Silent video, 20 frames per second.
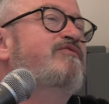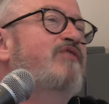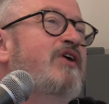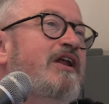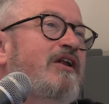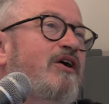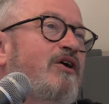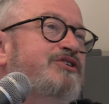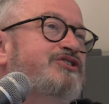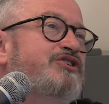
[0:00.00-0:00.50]
we
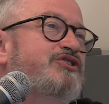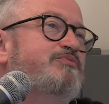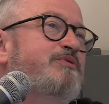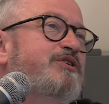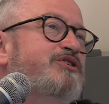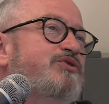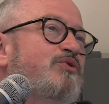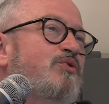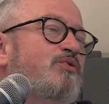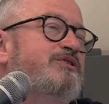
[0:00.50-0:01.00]
realised as
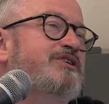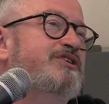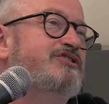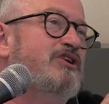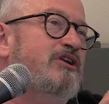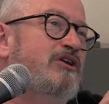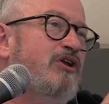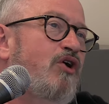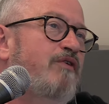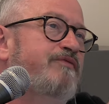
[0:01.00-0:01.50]
we talked
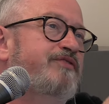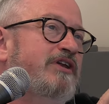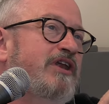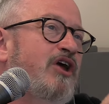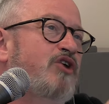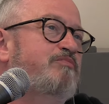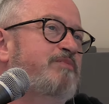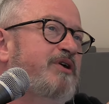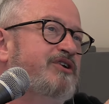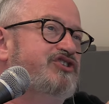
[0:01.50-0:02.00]
is a lot of the
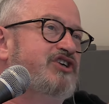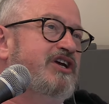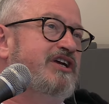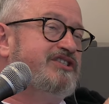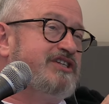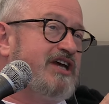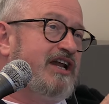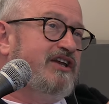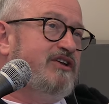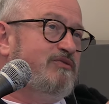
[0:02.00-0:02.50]
low budget
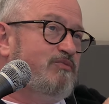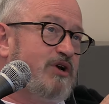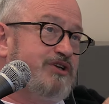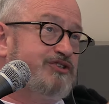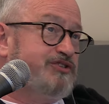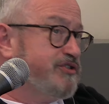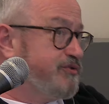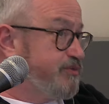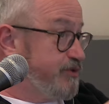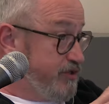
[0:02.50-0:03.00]
Italian
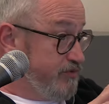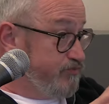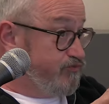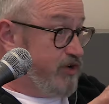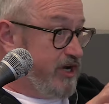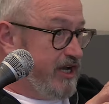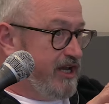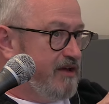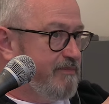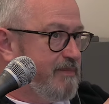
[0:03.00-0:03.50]
westerns, which are
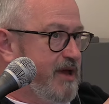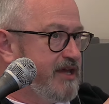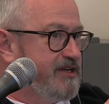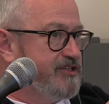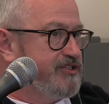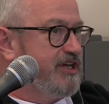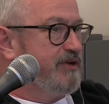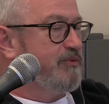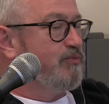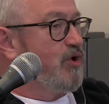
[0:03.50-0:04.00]
really
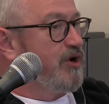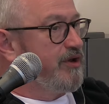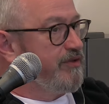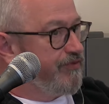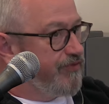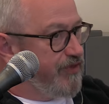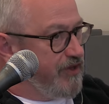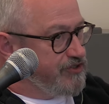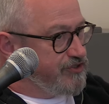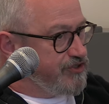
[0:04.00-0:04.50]
amazing. One
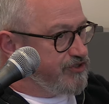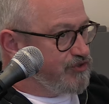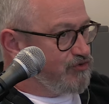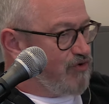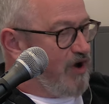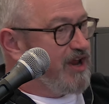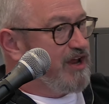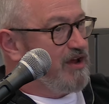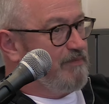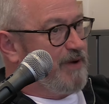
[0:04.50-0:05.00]
of the things that's
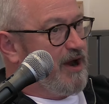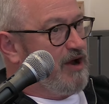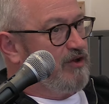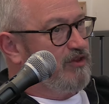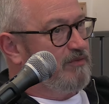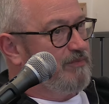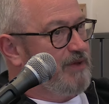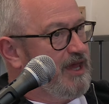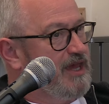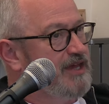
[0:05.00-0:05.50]
great
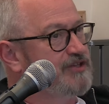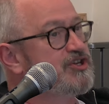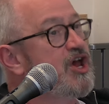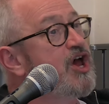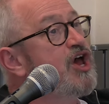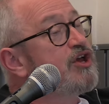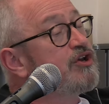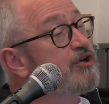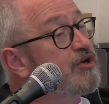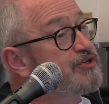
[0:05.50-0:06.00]
about them is
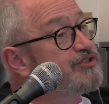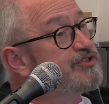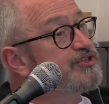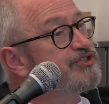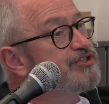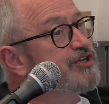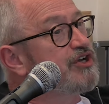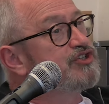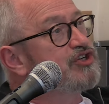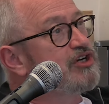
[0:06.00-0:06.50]
because
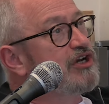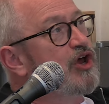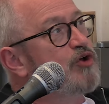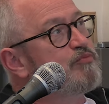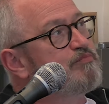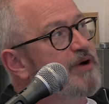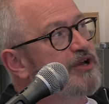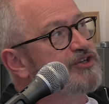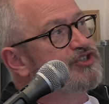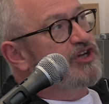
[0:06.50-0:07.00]
there's such a
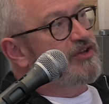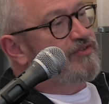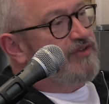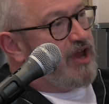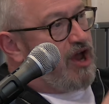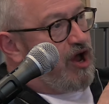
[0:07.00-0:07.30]
low budget,